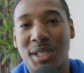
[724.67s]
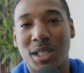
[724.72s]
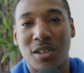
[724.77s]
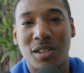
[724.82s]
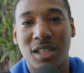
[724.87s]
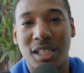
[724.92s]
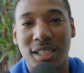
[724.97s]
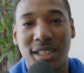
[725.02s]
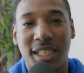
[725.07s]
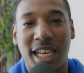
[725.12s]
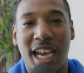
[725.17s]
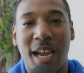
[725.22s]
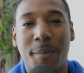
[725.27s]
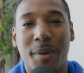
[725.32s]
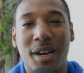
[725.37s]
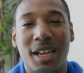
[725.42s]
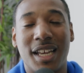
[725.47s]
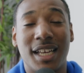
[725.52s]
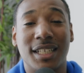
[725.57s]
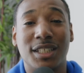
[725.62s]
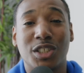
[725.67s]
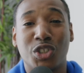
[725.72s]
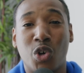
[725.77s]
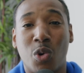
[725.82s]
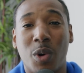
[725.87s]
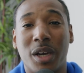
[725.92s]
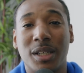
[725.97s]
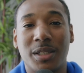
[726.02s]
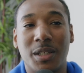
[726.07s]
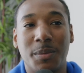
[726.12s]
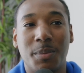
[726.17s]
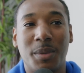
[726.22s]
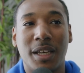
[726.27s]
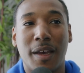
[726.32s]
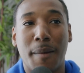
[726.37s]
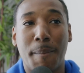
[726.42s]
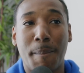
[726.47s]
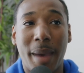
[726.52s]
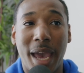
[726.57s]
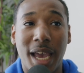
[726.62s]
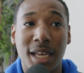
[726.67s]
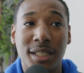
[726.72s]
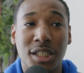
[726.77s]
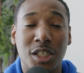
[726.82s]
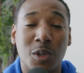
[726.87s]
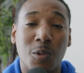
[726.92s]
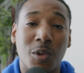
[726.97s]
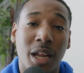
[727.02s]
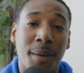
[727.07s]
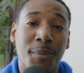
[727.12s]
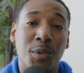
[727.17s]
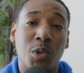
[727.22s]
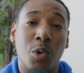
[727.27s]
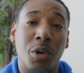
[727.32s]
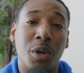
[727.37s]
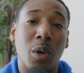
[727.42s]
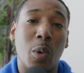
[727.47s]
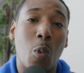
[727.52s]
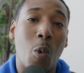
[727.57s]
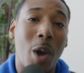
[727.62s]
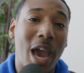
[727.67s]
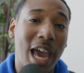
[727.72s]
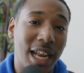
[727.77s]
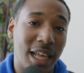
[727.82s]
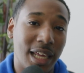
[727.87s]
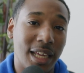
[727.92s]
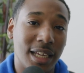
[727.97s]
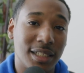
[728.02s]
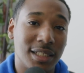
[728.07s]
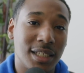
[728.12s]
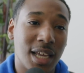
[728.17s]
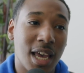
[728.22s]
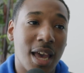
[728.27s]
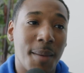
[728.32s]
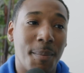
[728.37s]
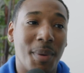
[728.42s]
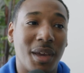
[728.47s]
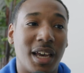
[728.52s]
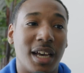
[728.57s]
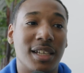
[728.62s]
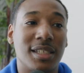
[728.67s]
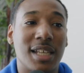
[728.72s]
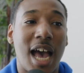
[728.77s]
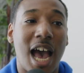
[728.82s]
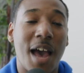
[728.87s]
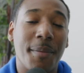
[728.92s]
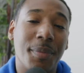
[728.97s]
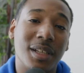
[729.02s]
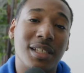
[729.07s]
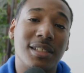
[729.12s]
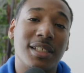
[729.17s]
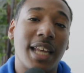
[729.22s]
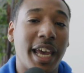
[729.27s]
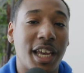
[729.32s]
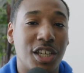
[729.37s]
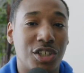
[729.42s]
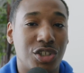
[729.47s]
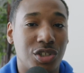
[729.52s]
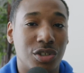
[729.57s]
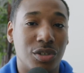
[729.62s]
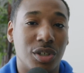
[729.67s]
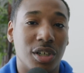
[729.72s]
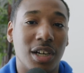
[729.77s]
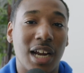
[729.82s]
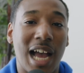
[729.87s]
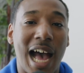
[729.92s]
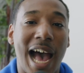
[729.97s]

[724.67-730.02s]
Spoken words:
on this camera is going to be amazing when I'm doing weddings, because I'm the second shooter.